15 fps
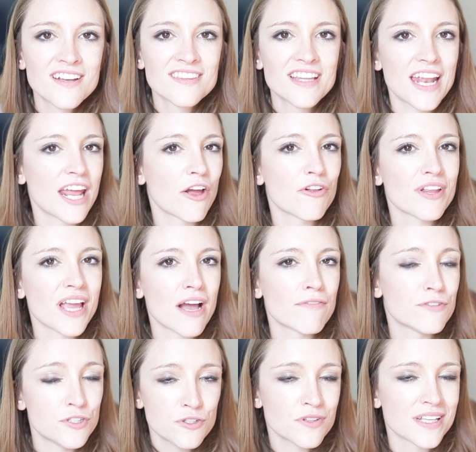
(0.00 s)
that I only
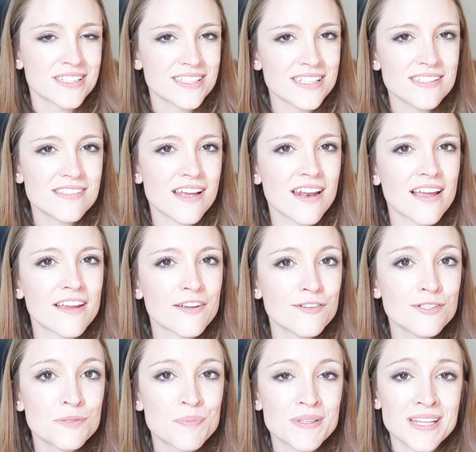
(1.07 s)
have 2 lenses that I
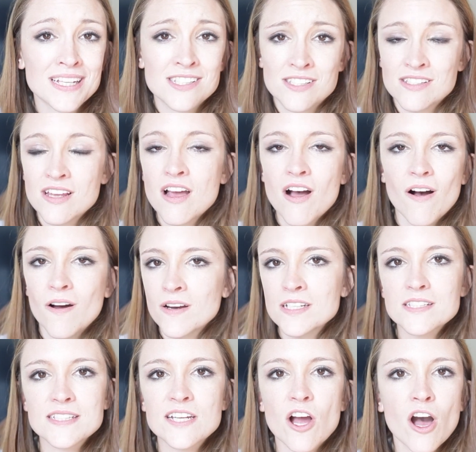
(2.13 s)
use, but that's
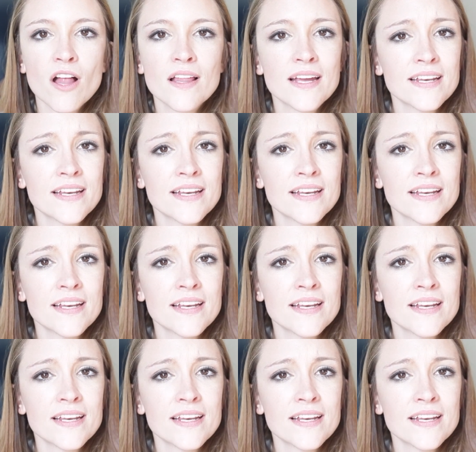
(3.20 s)
honestly all I